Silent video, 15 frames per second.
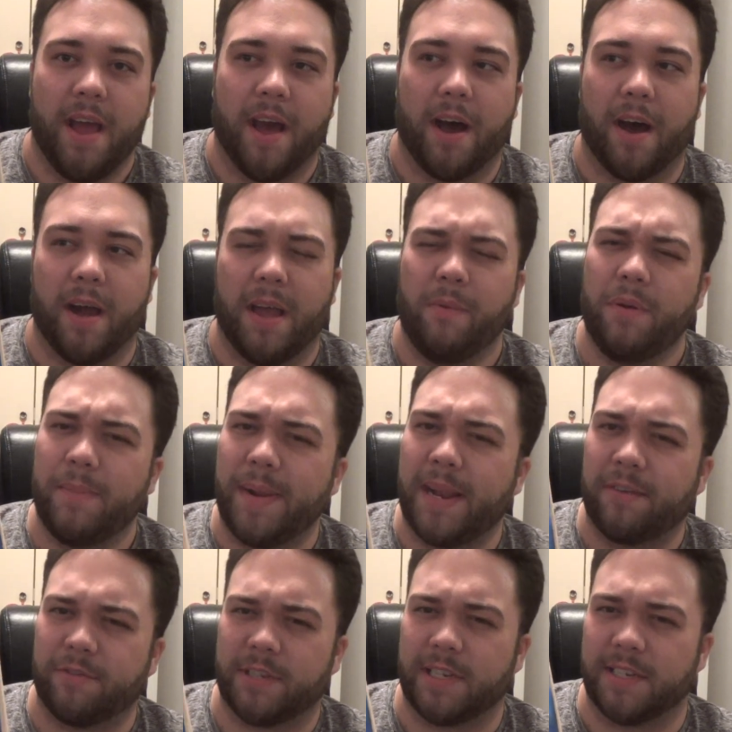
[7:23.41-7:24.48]
It would have been
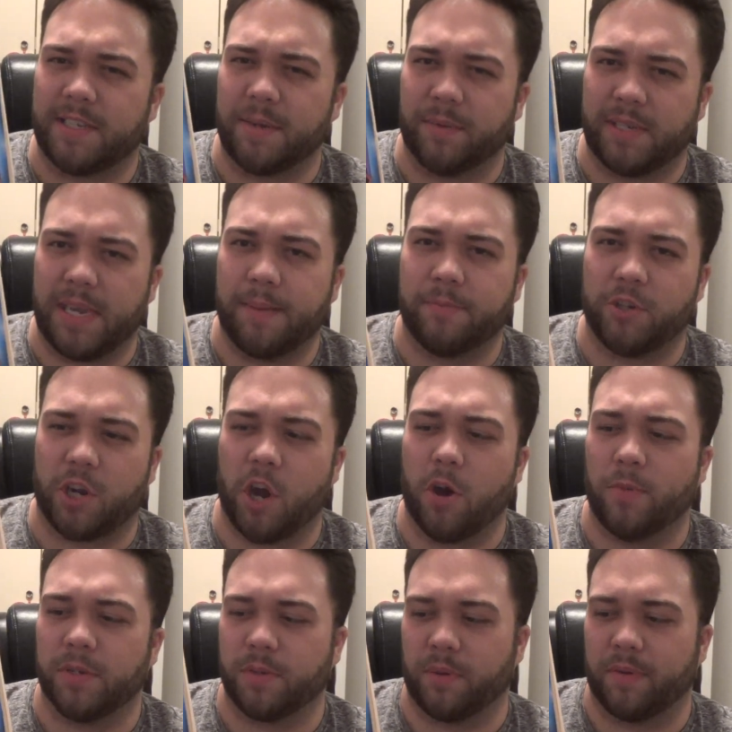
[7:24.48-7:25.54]
interesting to see what Tim
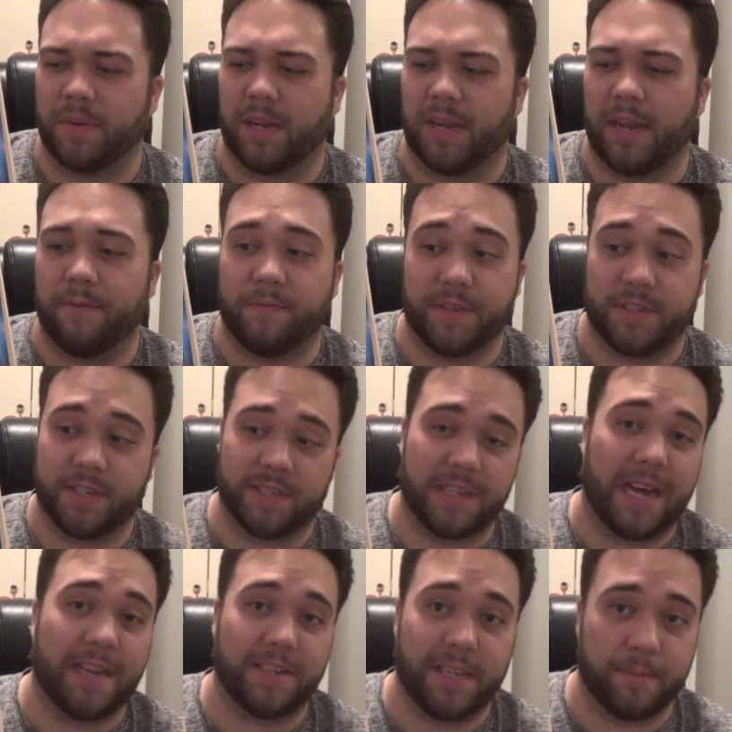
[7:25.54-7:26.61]
Jacobus would have done, if this is
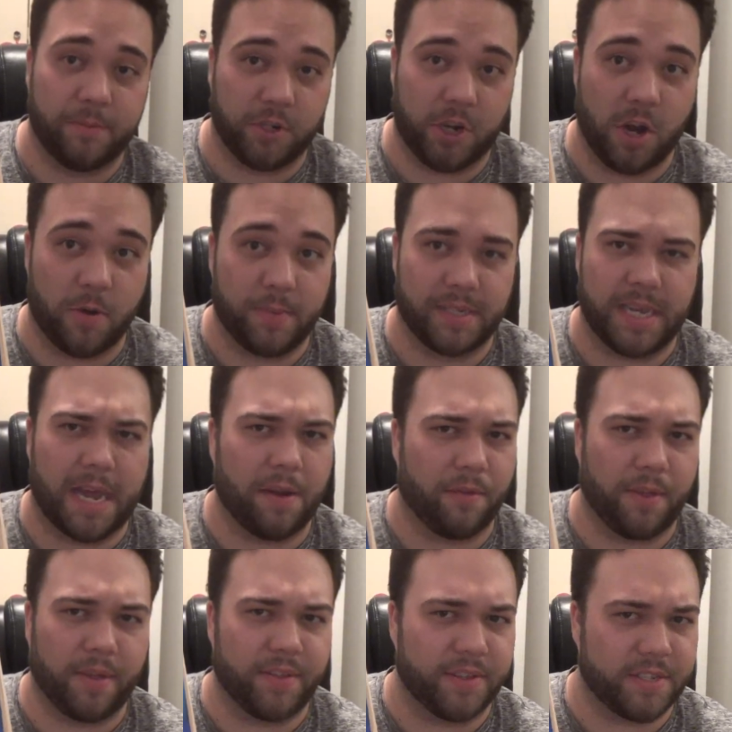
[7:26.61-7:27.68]
not Tim Jacobus. I don't
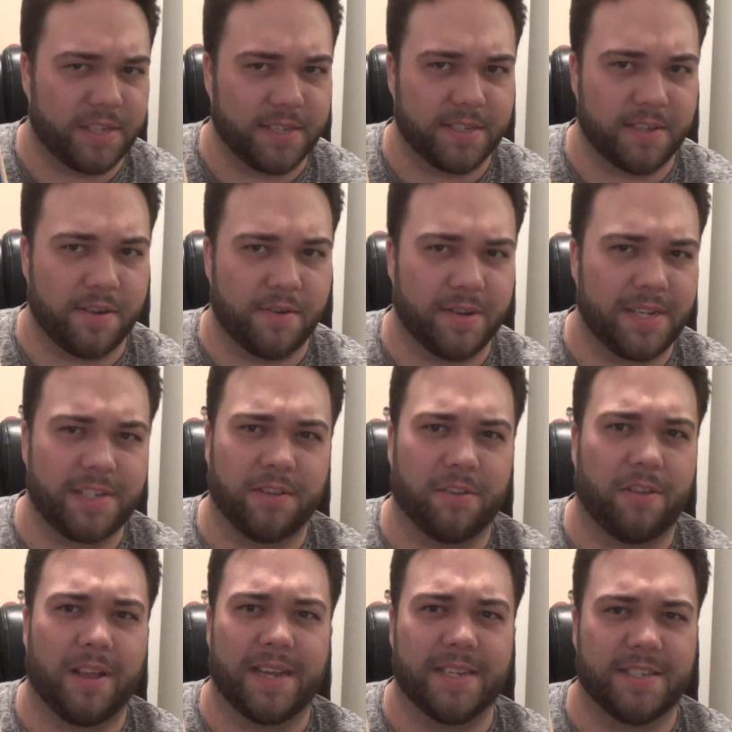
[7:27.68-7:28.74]
think this is, though. It doesn't
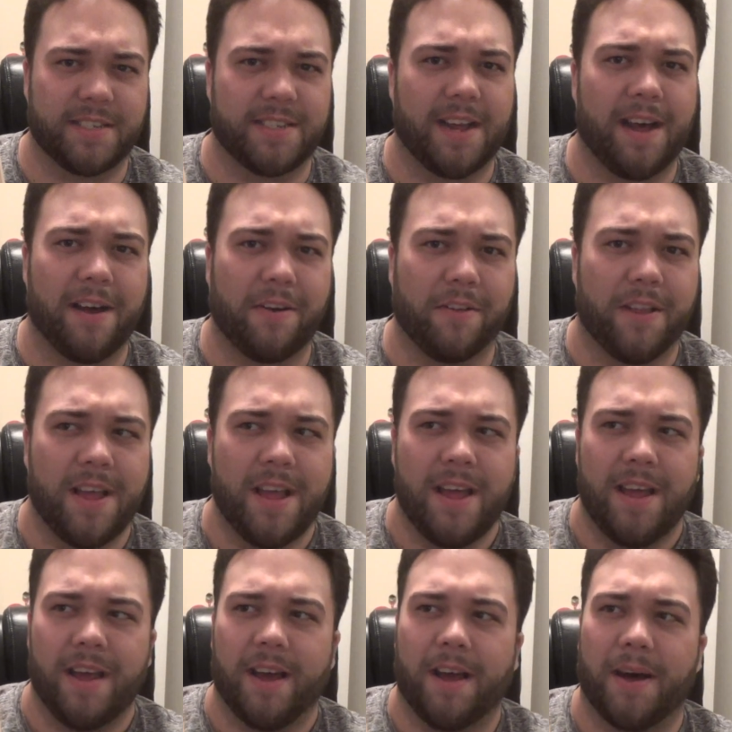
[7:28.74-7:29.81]
look like his style.
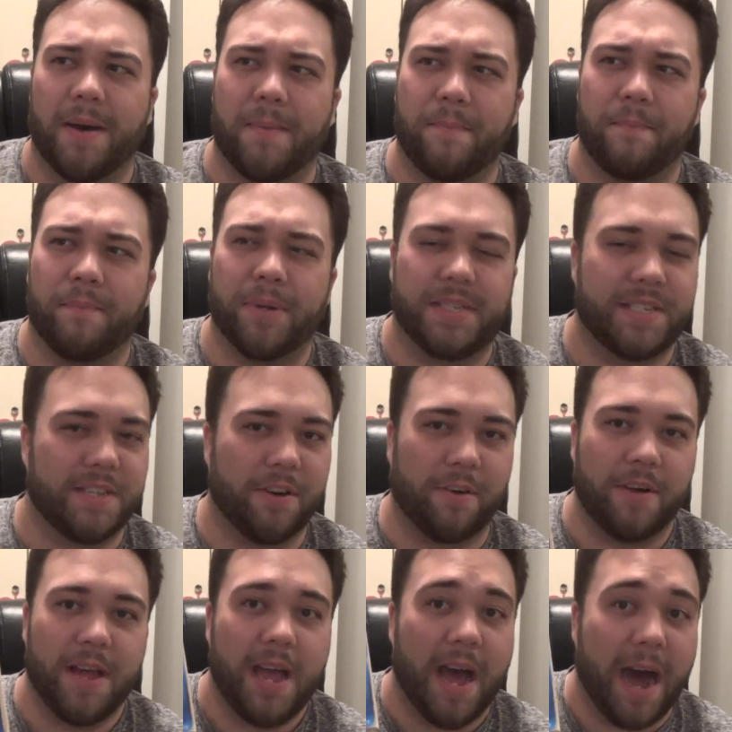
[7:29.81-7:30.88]
But
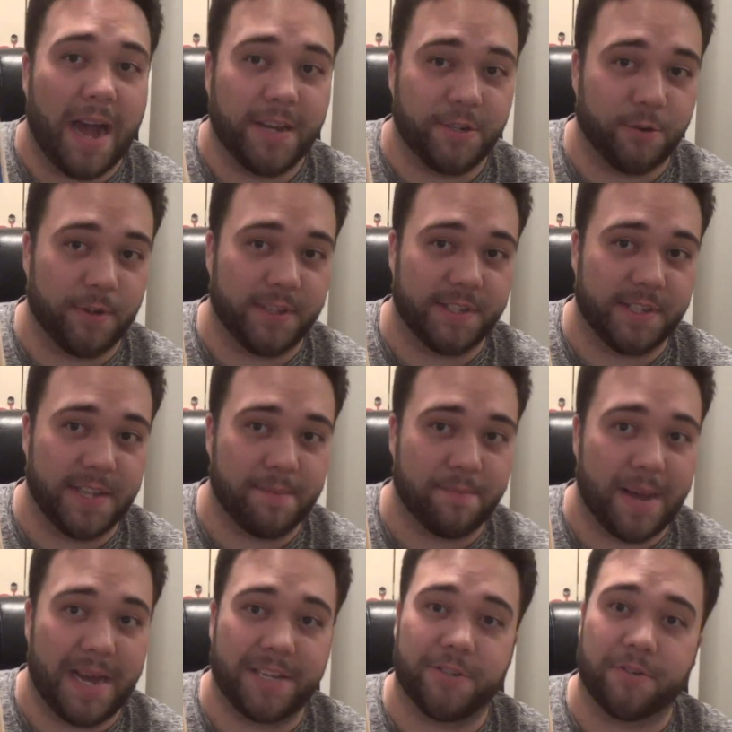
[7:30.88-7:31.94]
still, I enjoyed the Sleep
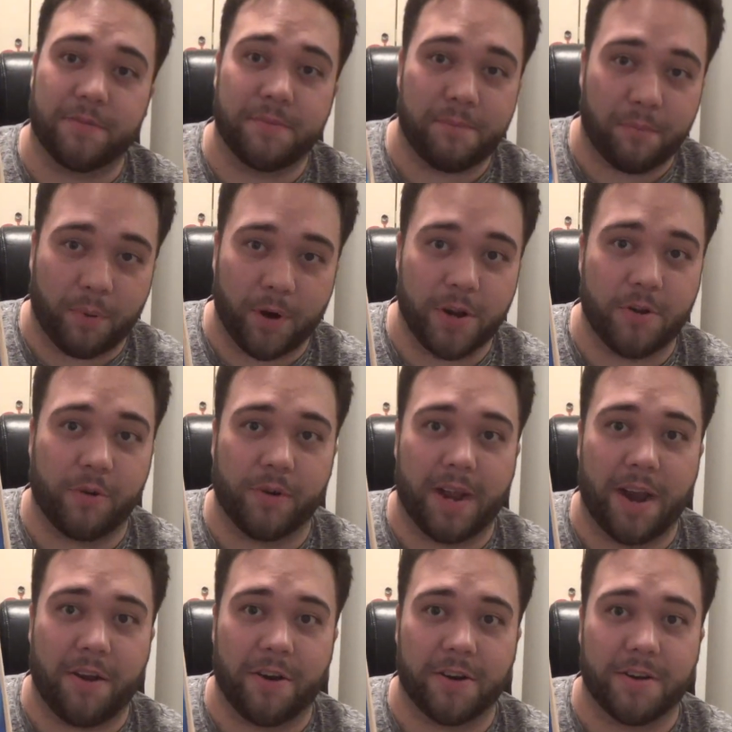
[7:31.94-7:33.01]
Master. Pretty cool
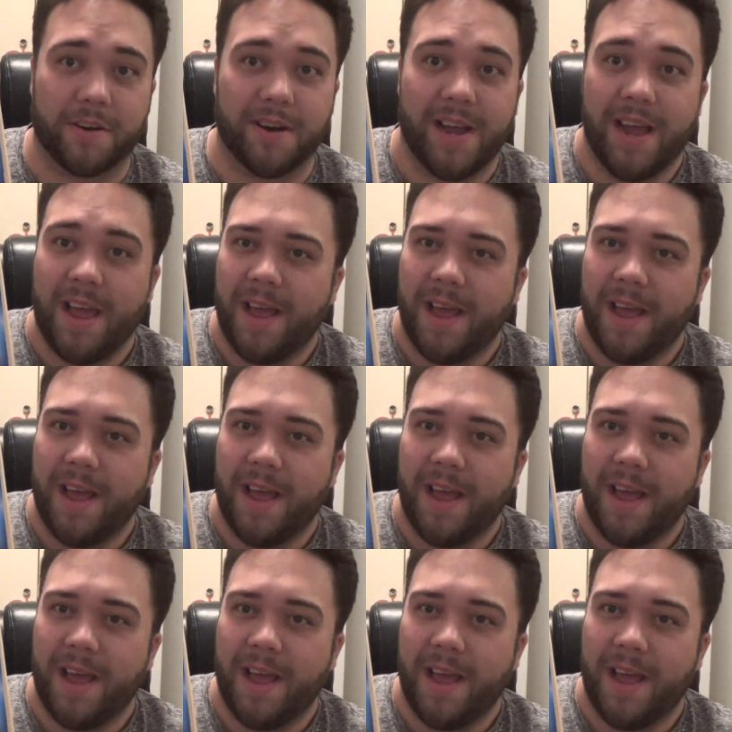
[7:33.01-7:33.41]
character.